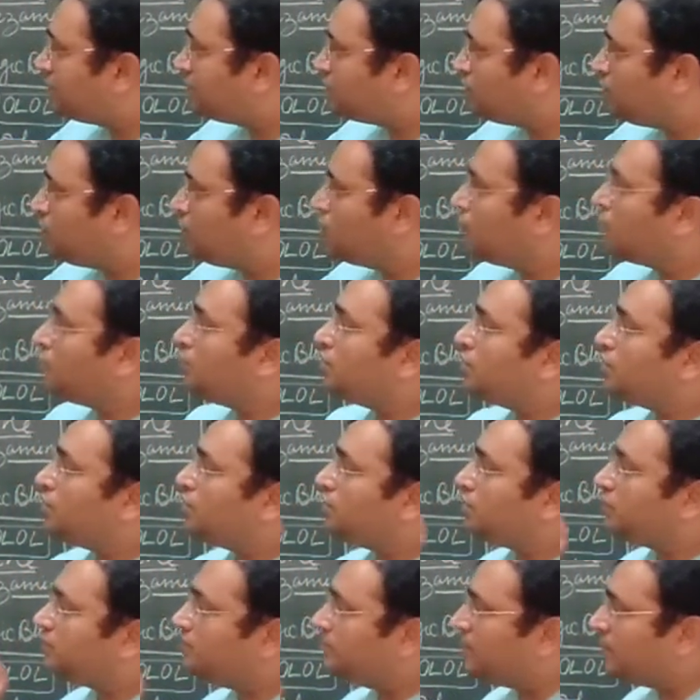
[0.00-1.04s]
to
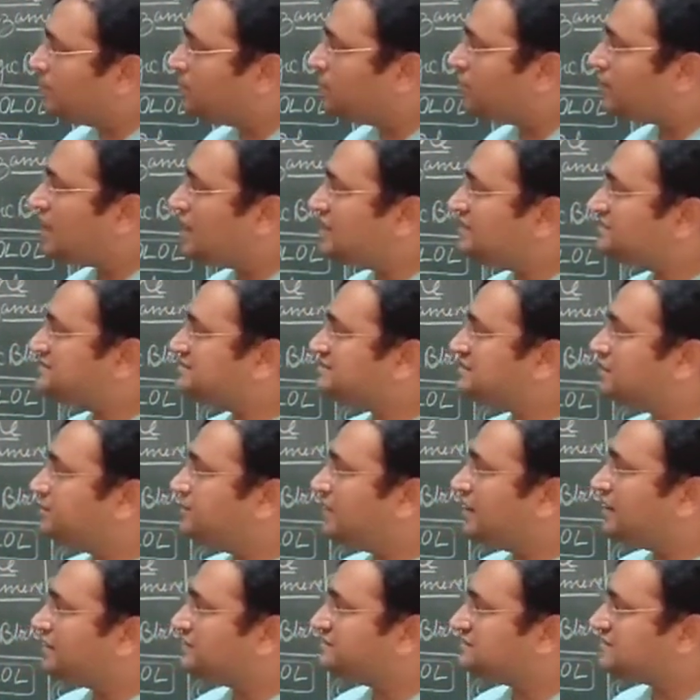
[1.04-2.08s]
memorize some
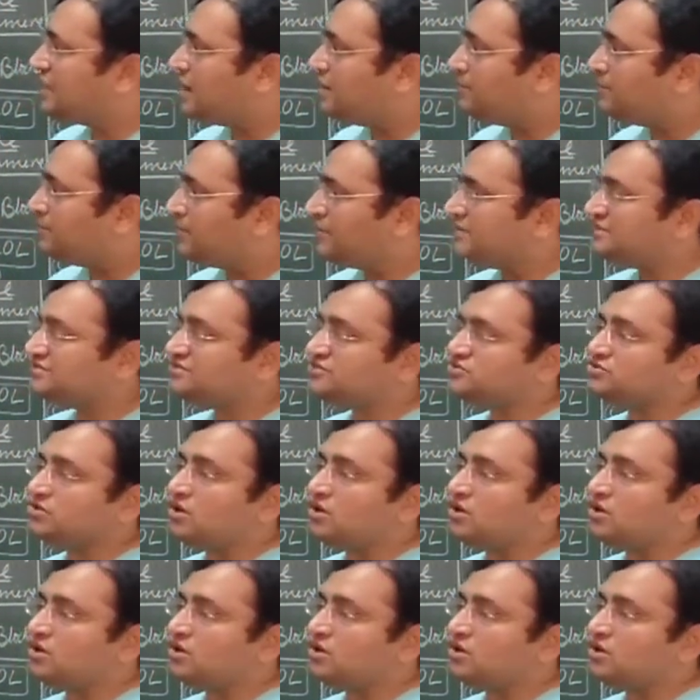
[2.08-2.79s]
examples